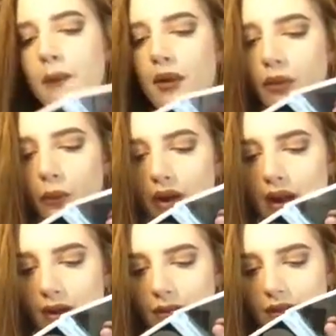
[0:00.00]
But the one
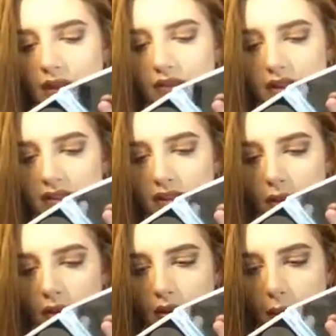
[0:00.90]
I've been loving is the
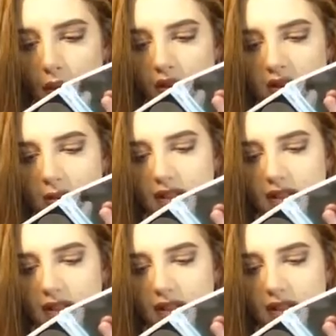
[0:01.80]
one at the bottom,